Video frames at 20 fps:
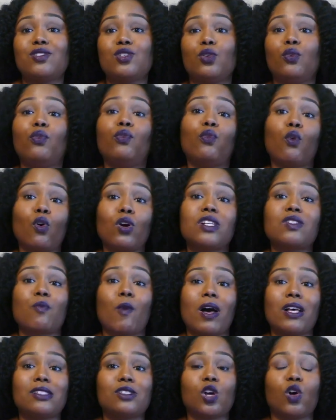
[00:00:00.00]
to force
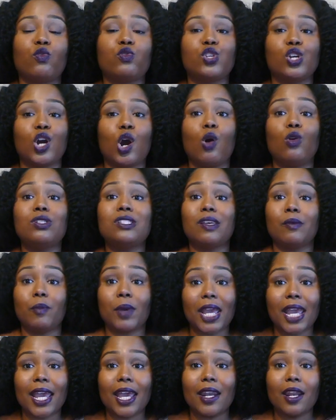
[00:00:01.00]
myself to go to
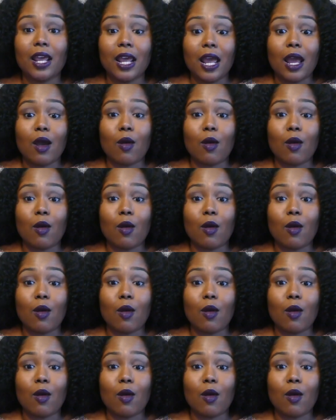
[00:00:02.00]
bed